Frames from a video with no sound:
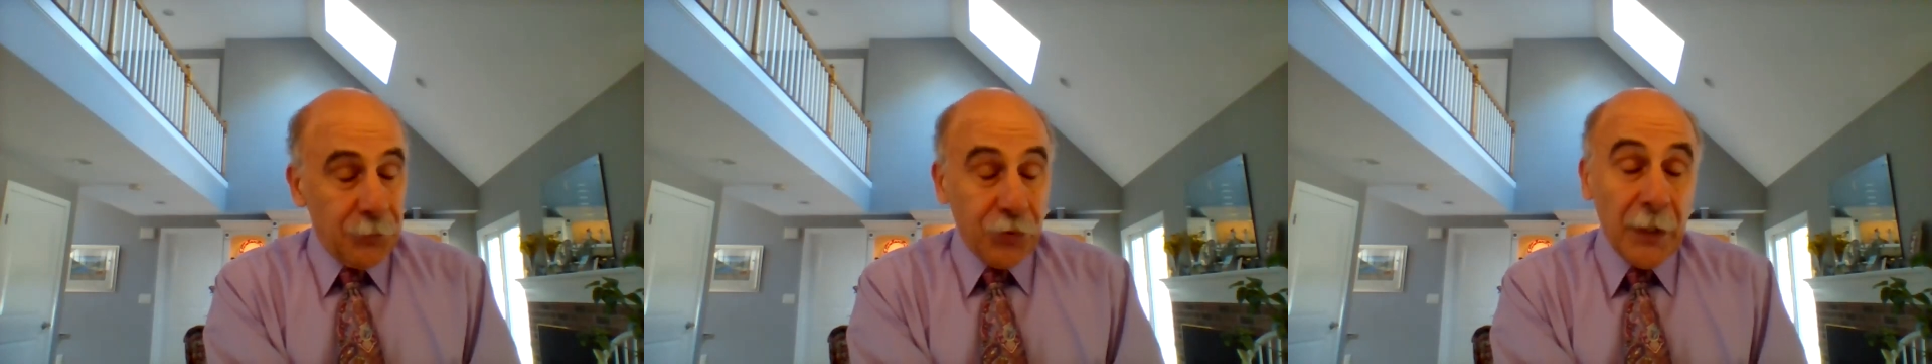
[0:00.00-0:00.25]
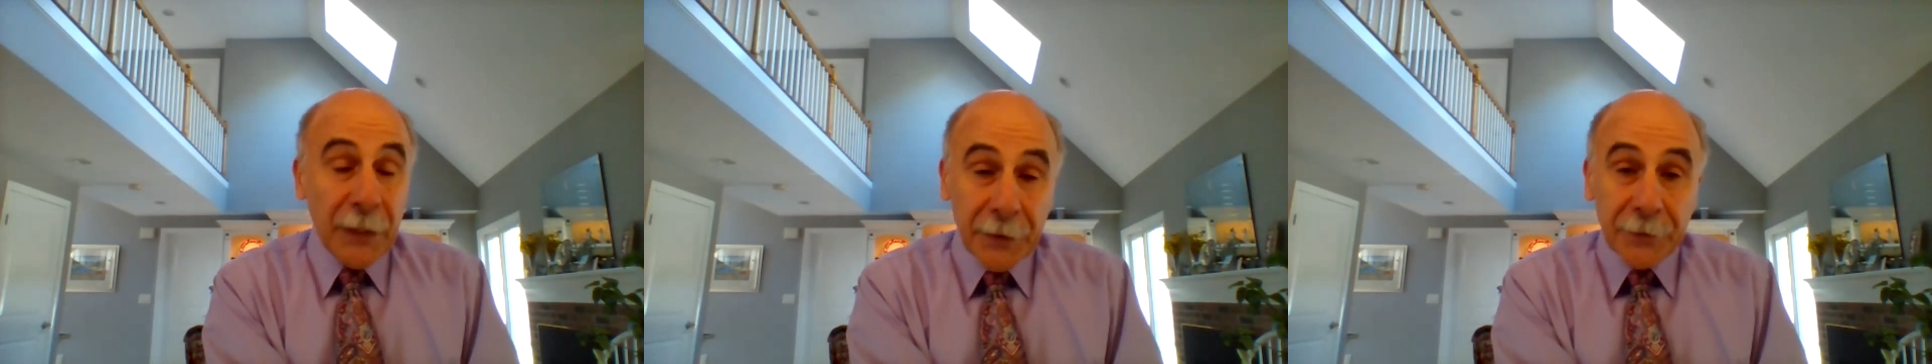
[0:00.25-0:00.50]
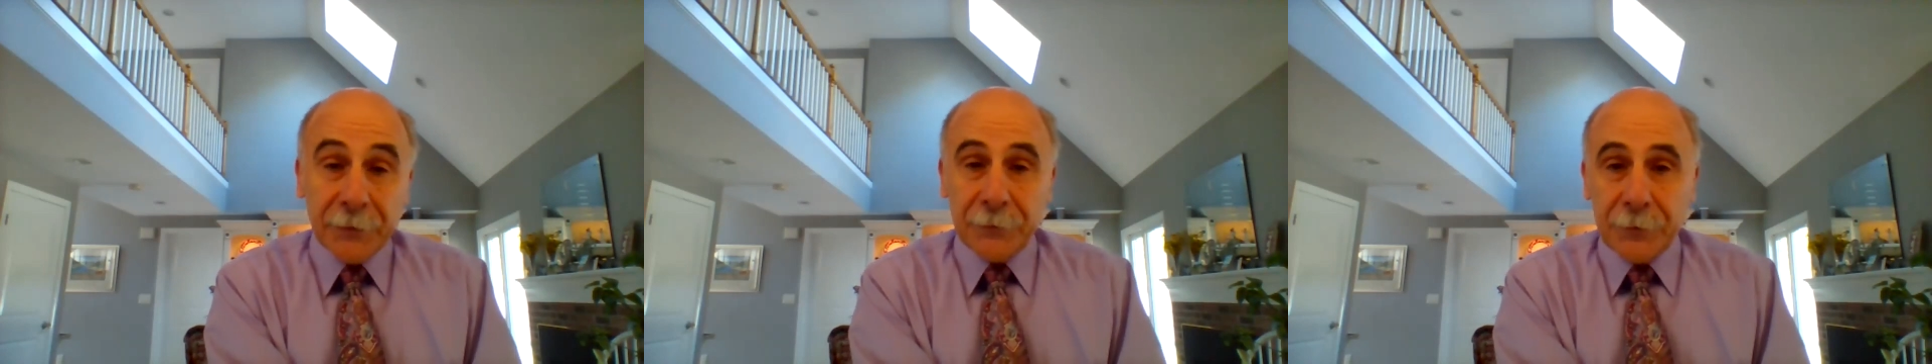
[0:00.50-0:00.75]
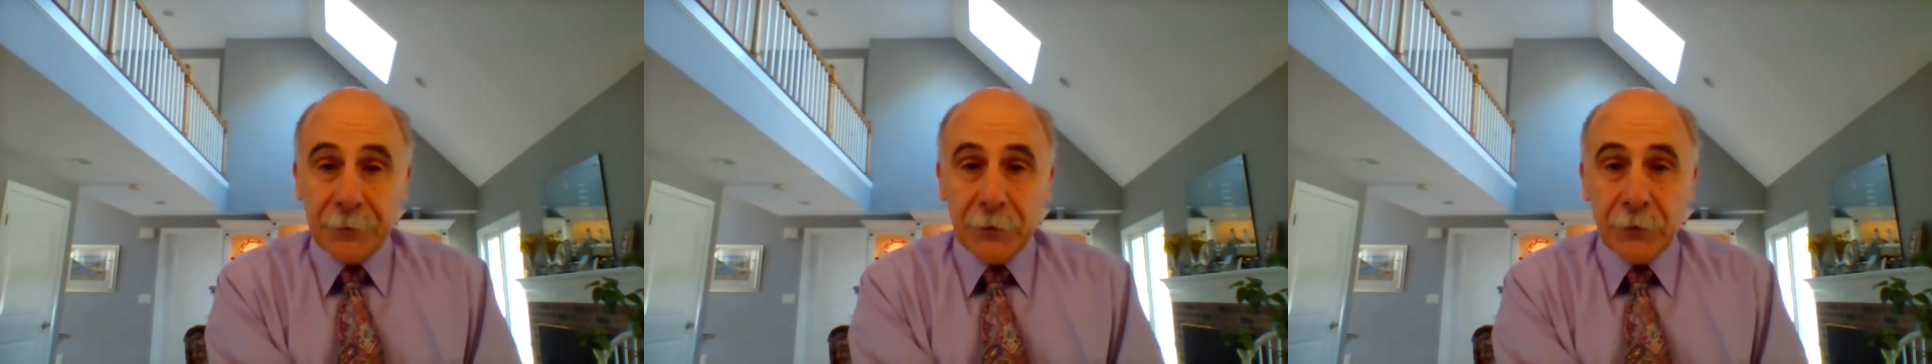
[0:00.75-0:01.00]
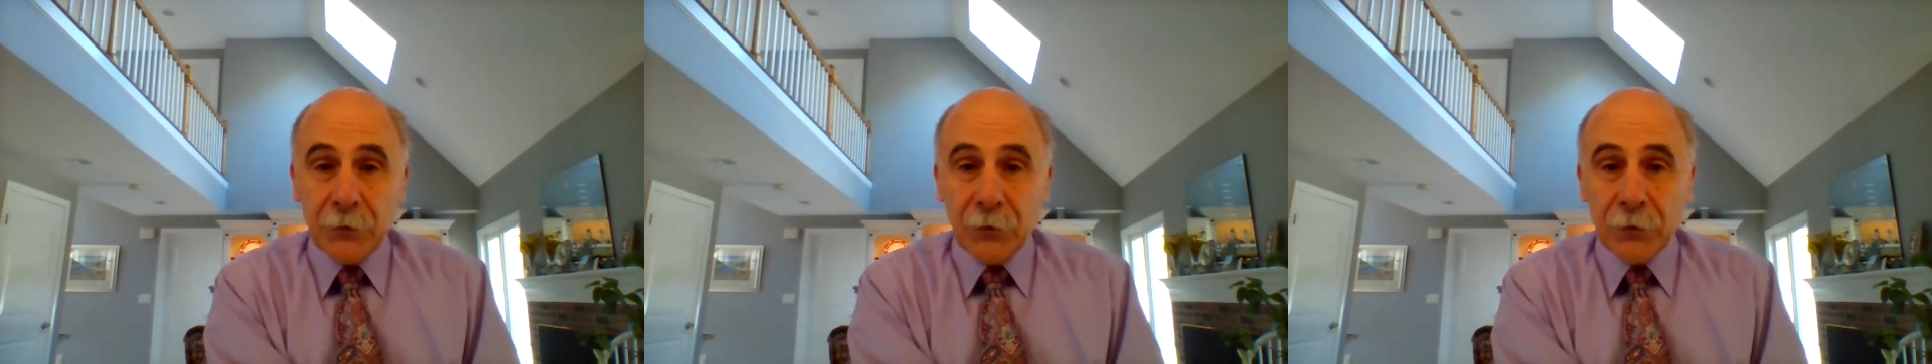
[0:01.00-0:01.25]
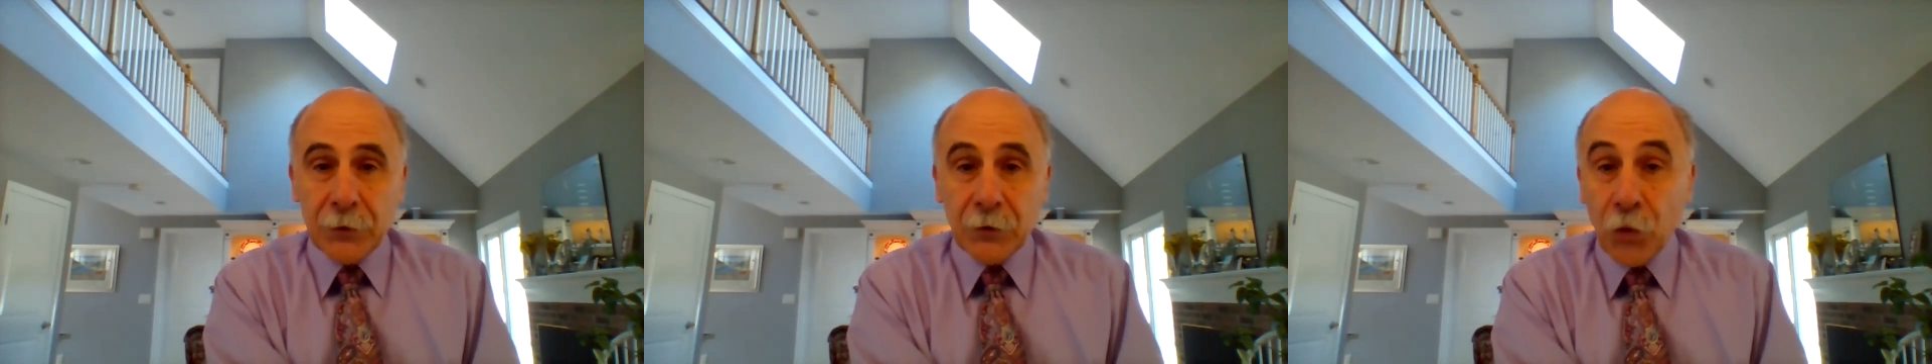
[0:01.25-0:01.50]
prayed
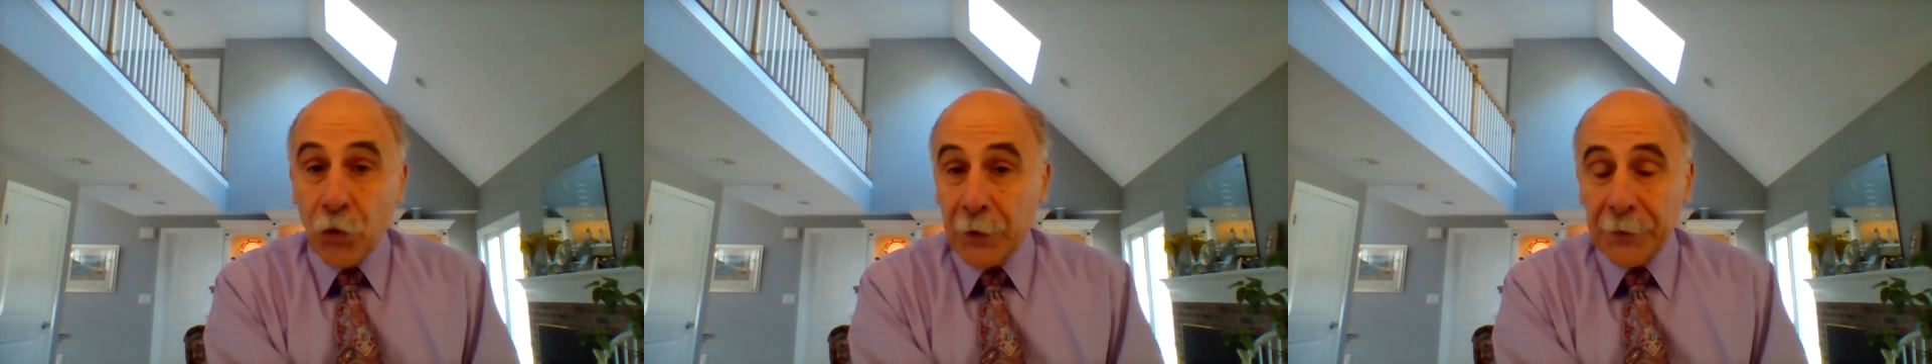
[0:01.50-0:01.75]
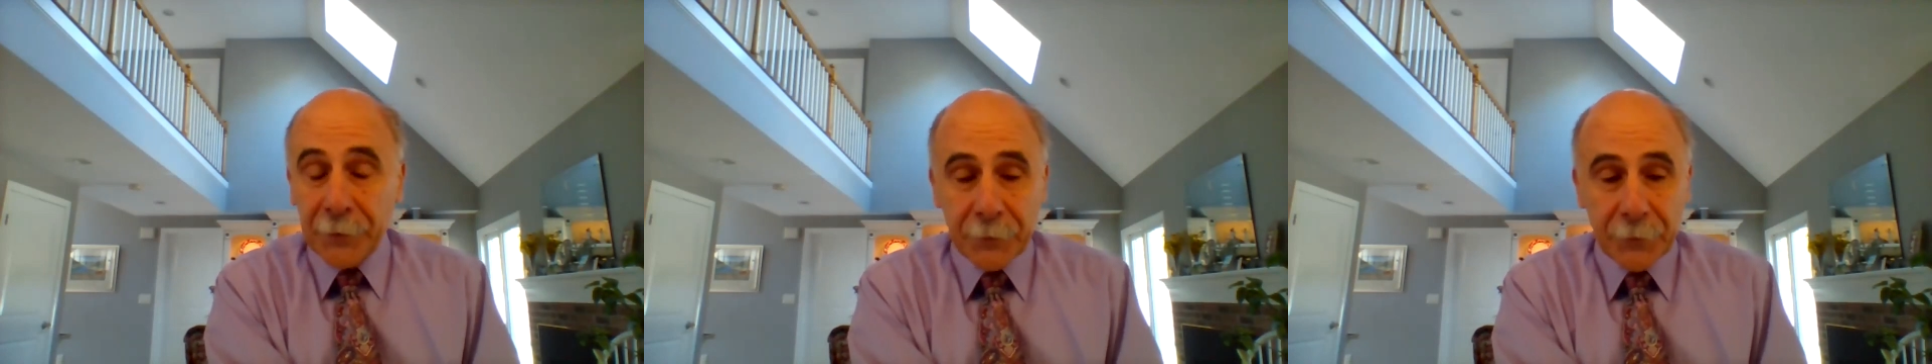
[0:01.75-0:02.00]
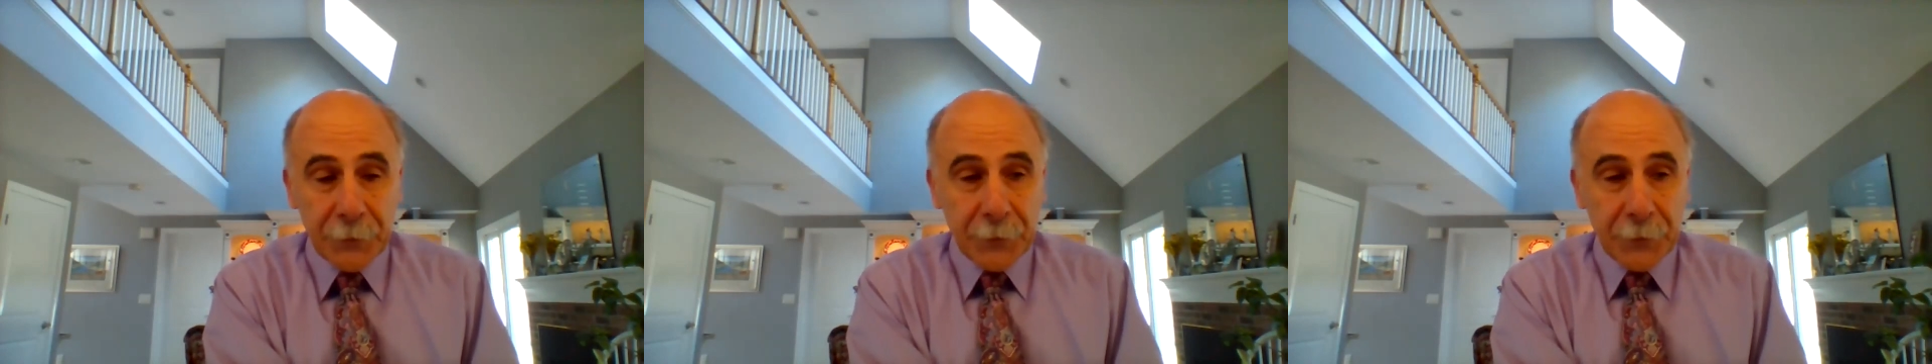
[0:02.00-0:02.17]
to the Lord